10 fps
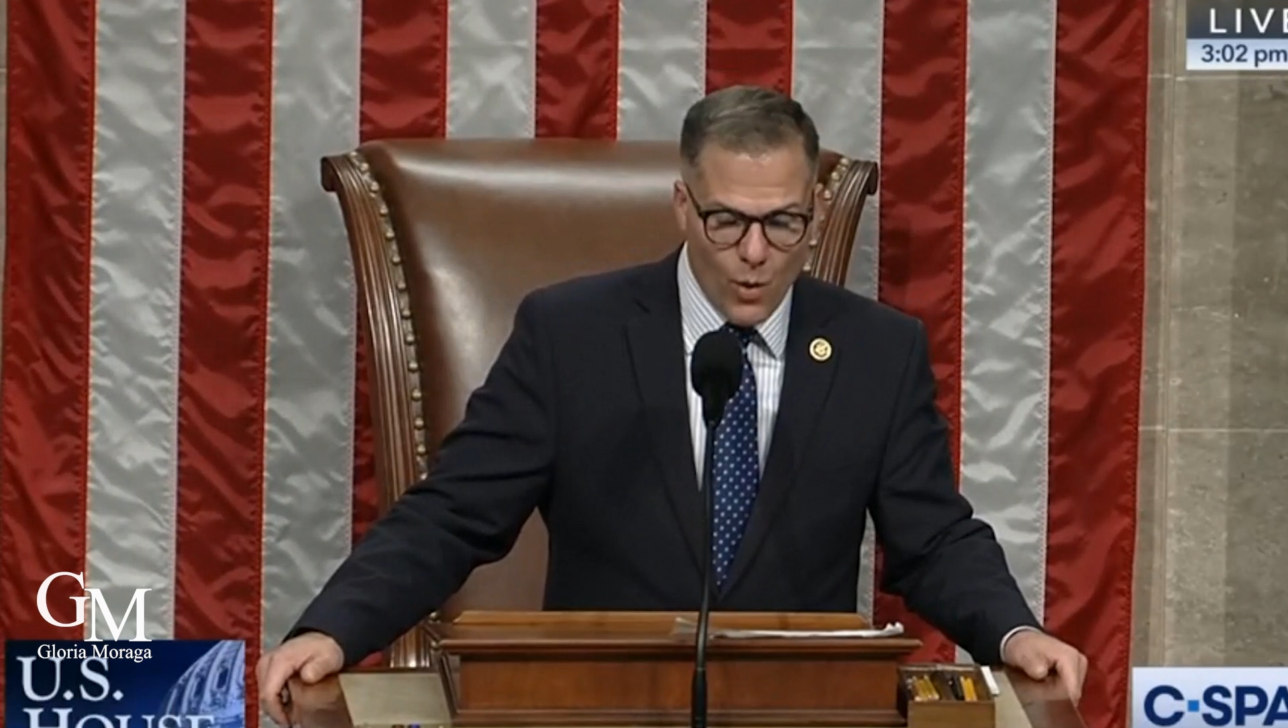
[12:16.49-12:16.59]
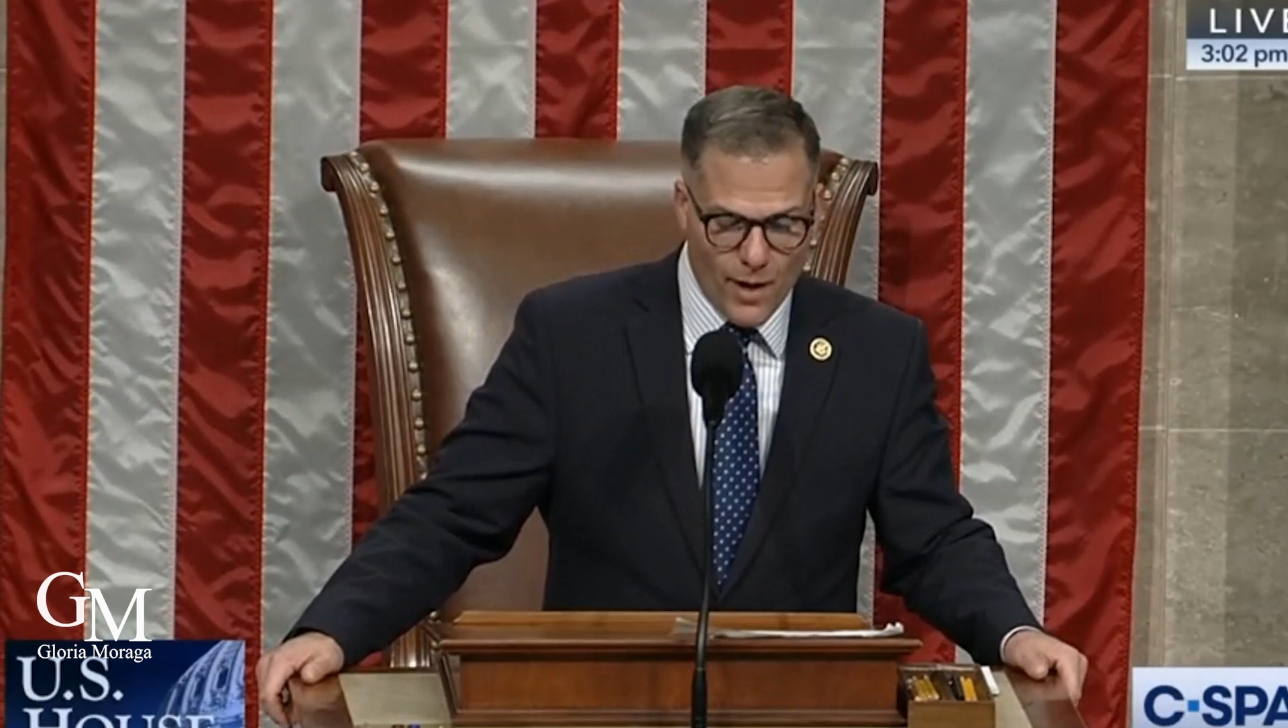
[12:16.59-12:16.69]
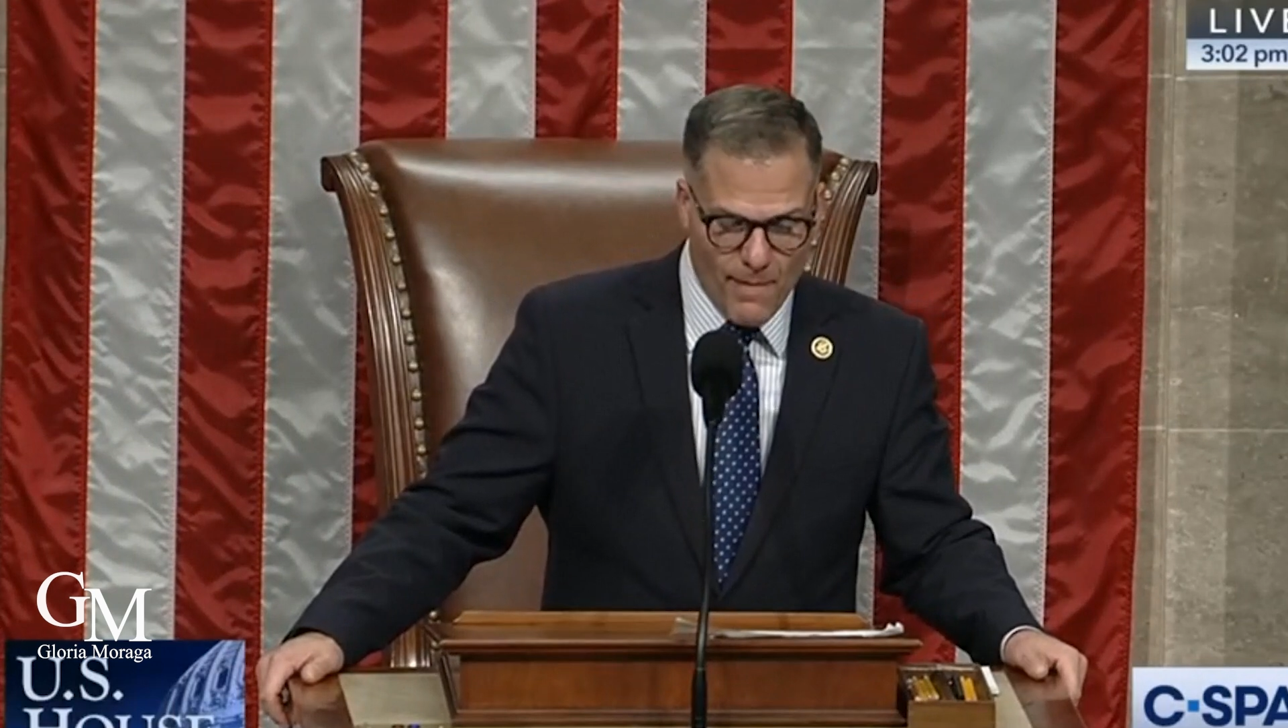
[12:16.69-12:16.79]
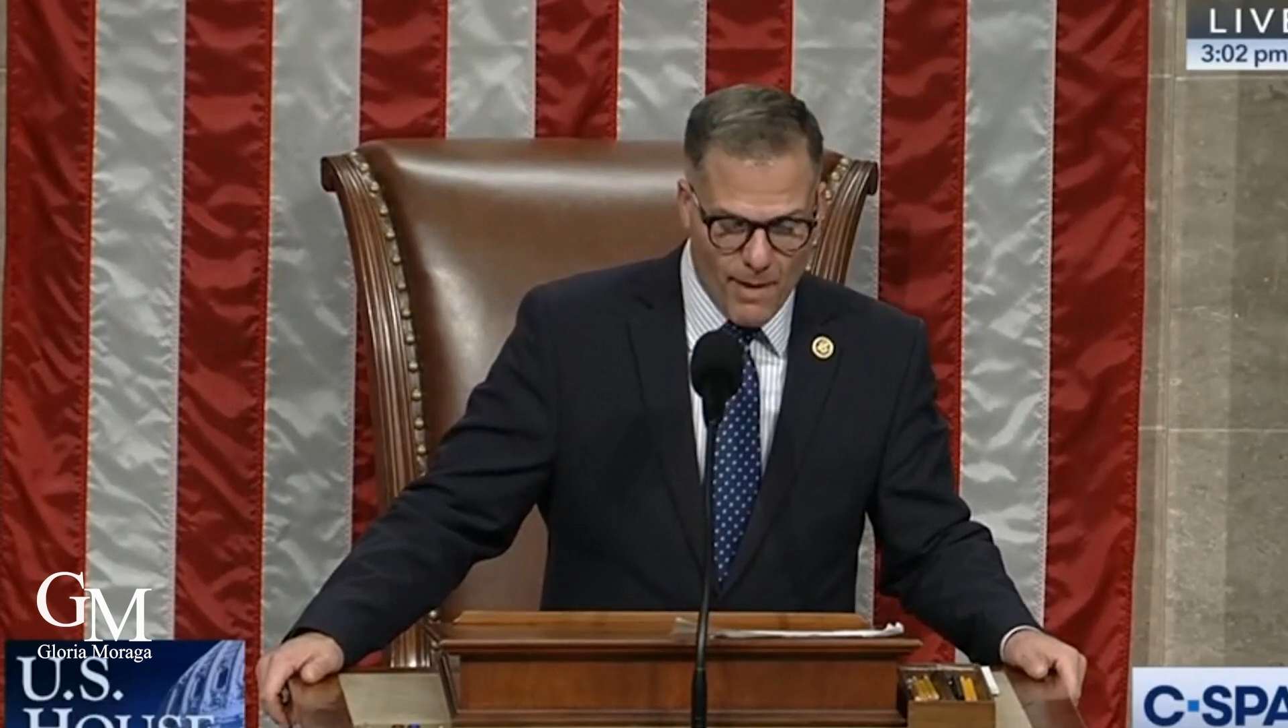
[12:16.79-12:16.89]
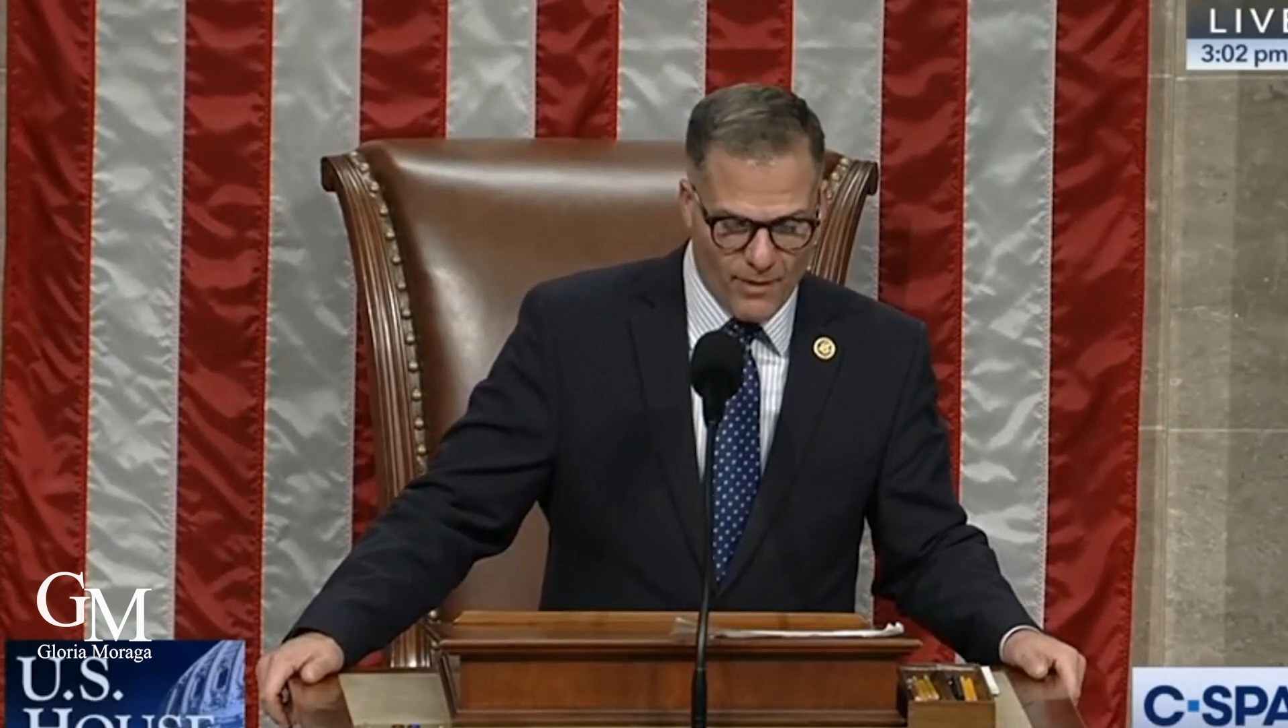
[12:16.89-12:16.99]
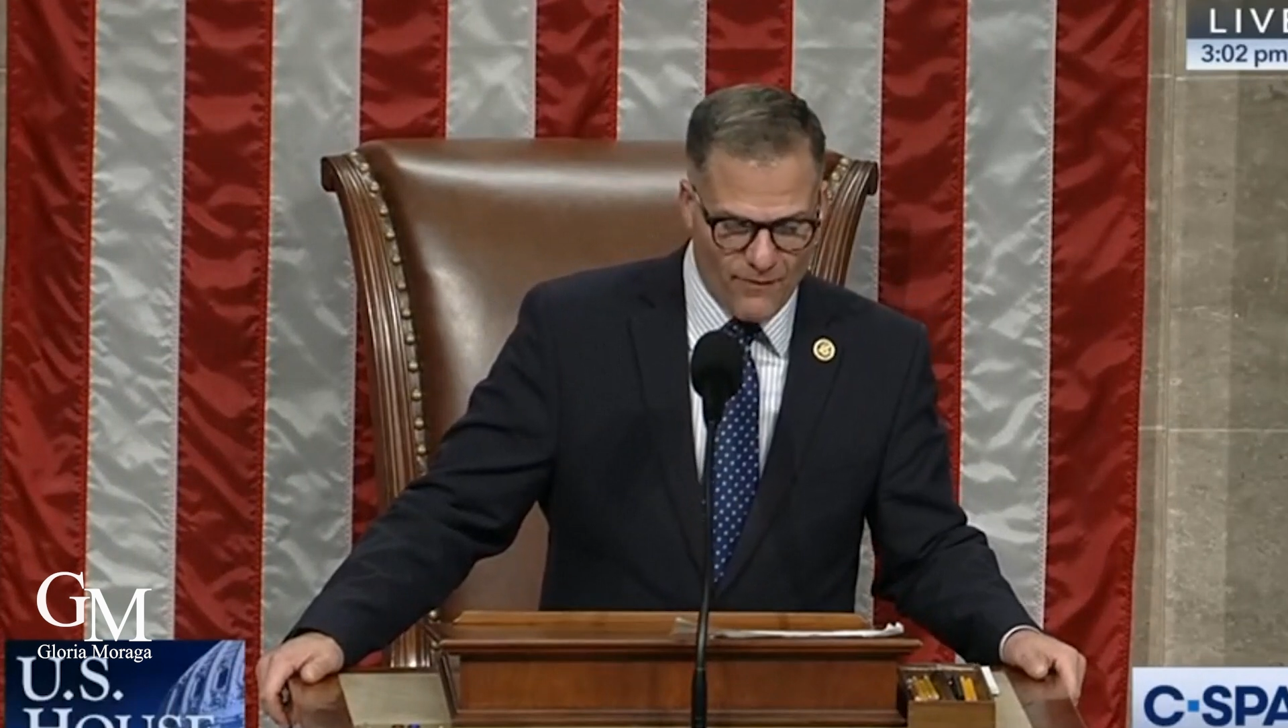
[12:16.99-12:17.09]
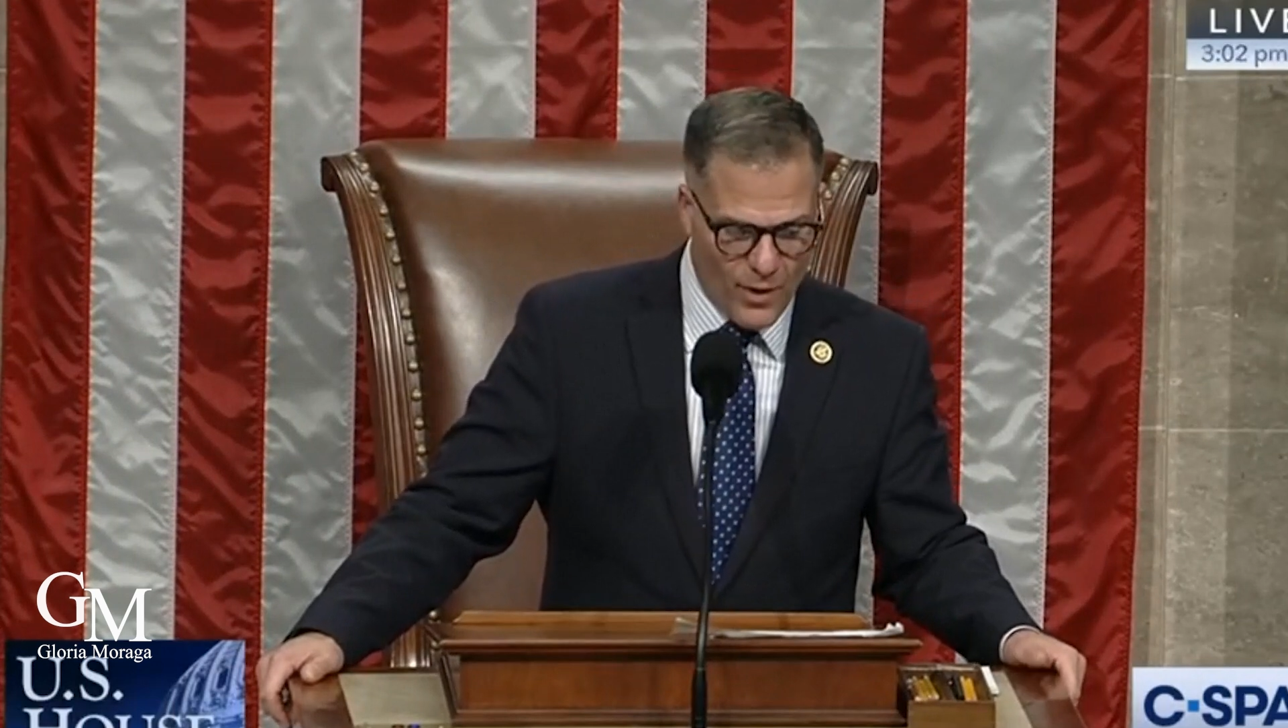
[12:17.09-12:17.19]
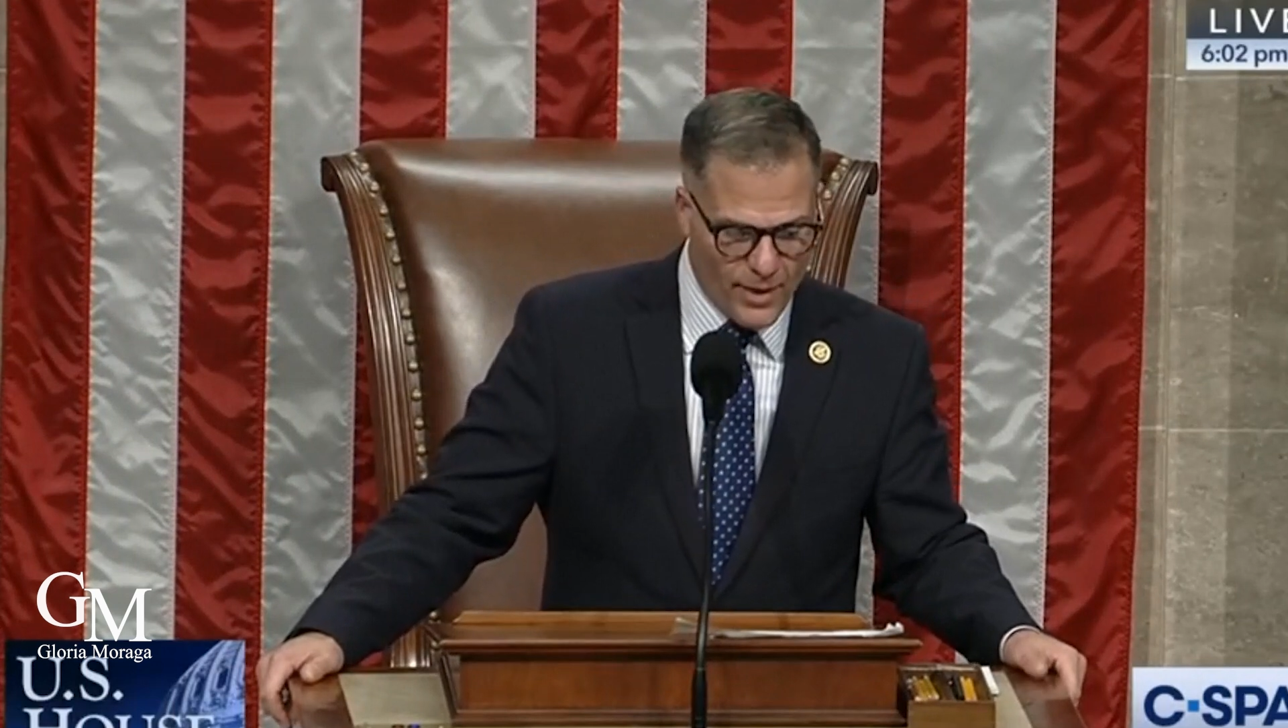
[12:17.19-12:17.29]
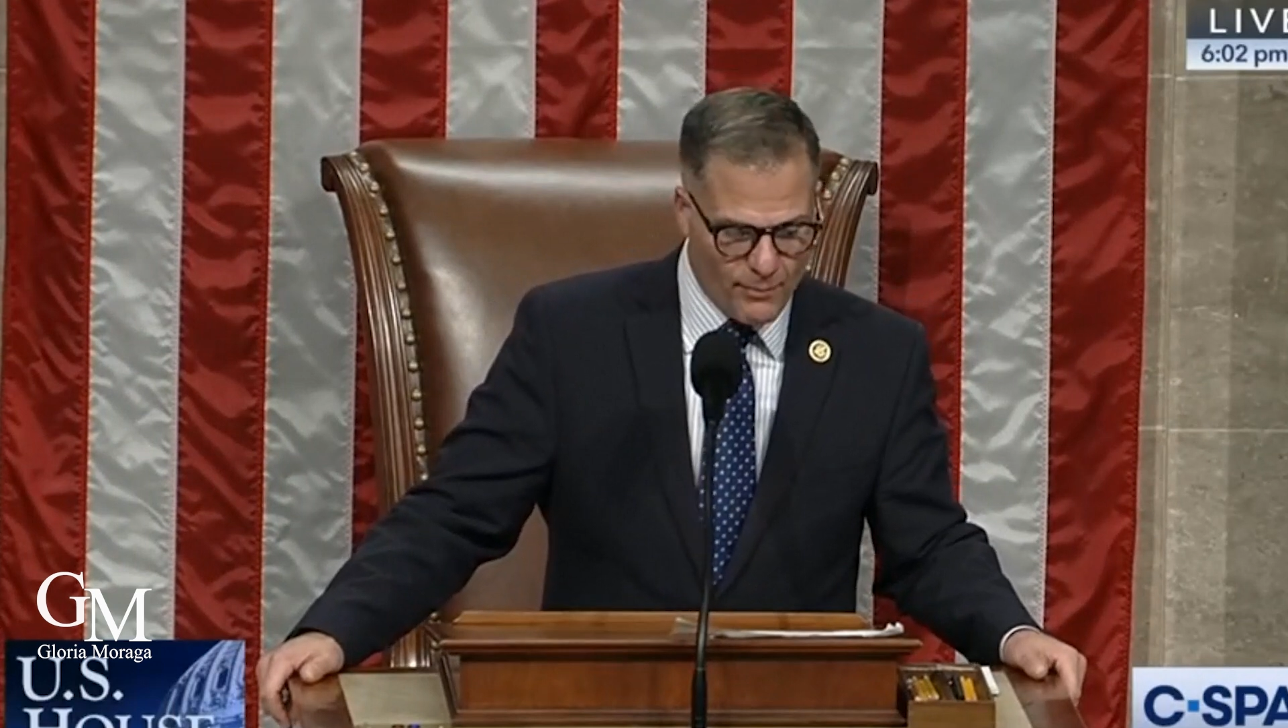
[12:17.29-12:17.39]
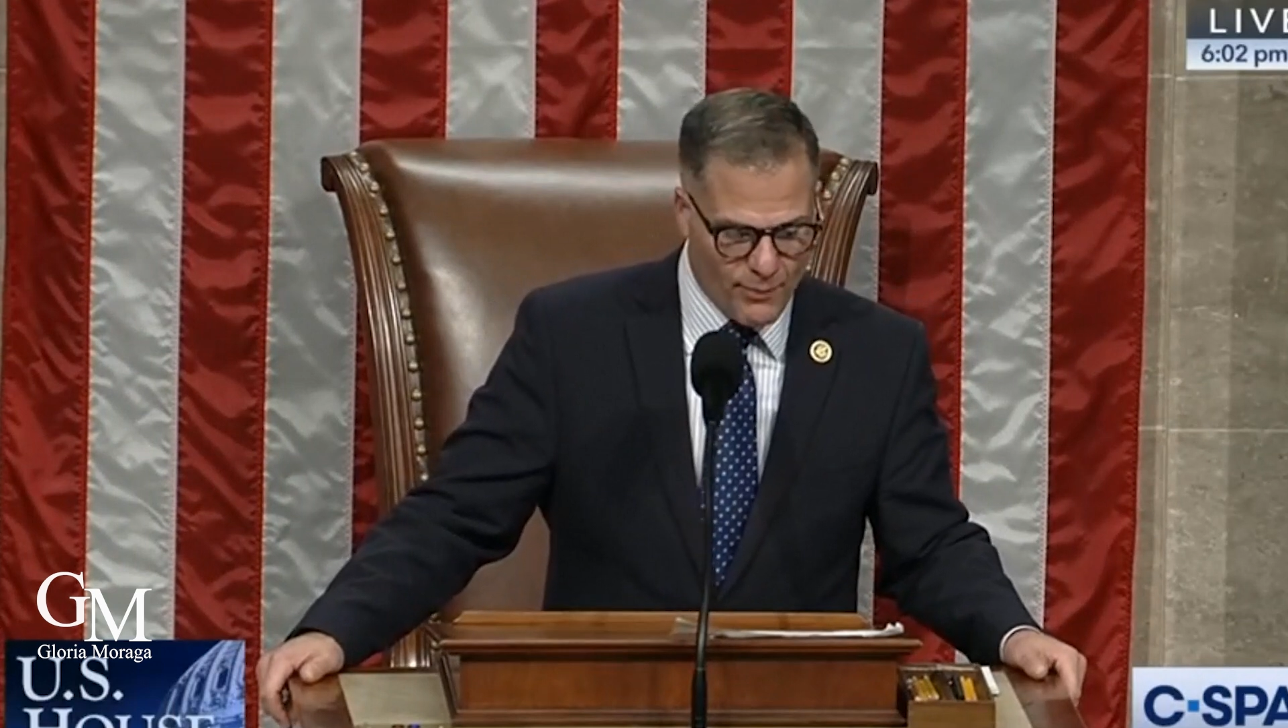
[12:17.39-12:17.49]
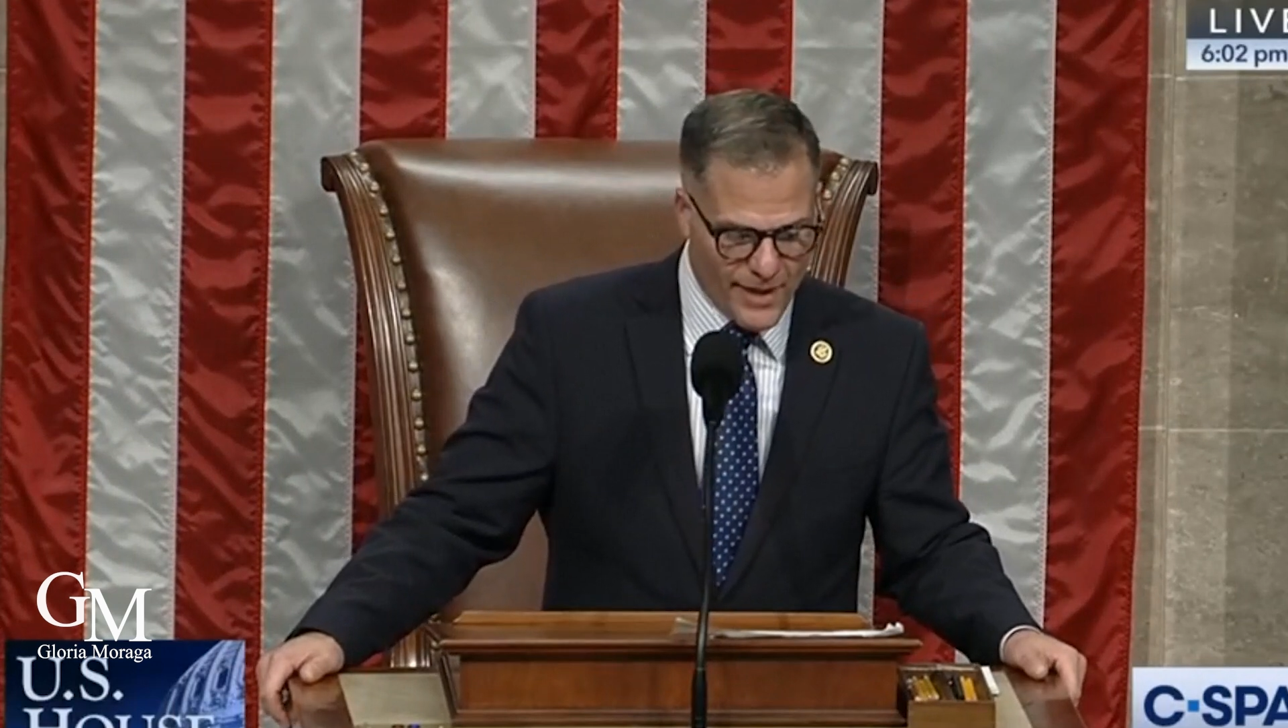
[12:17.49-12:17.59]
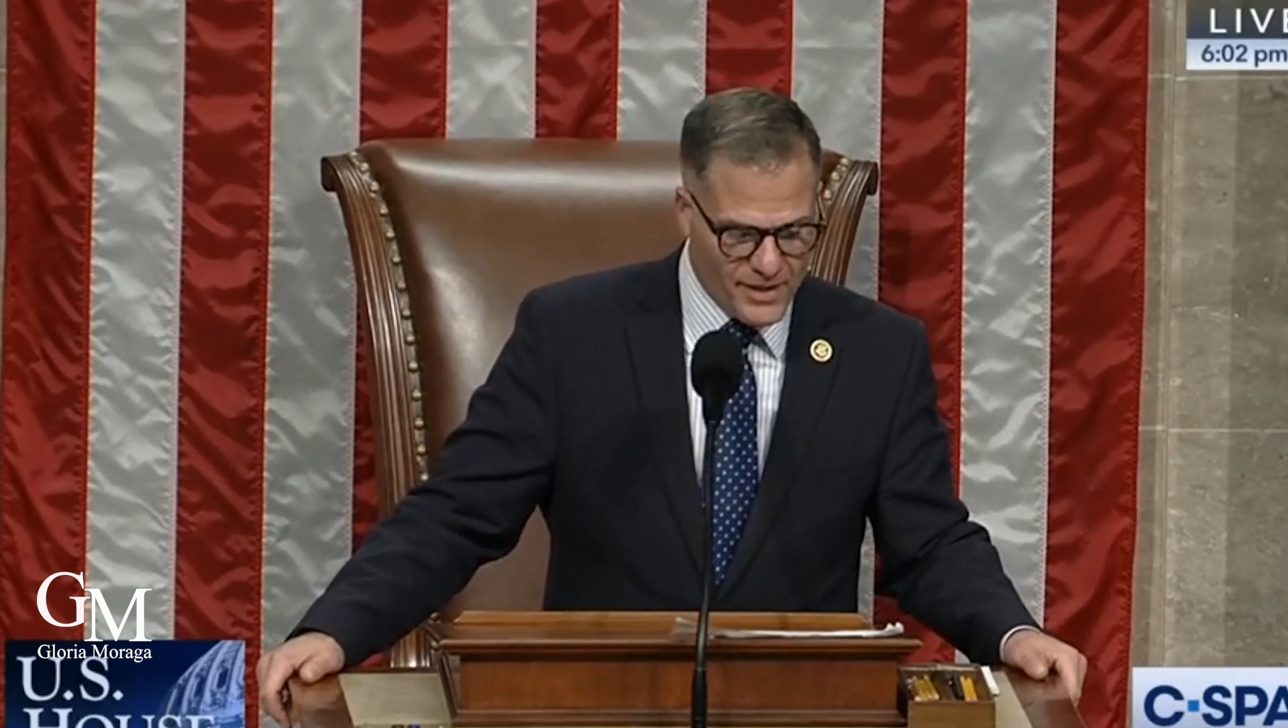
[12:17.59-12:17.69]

actually working